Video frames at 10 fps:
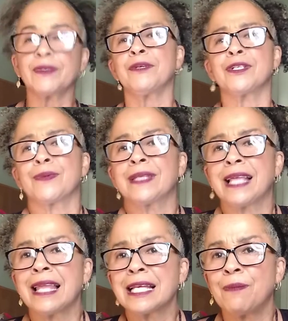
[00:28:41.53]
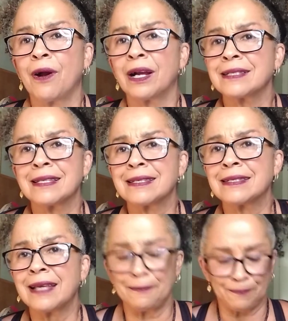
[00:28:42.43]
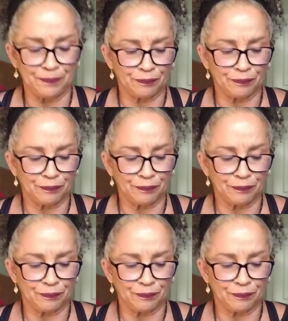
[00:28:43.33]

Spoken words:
Let me just read that last part because this is it.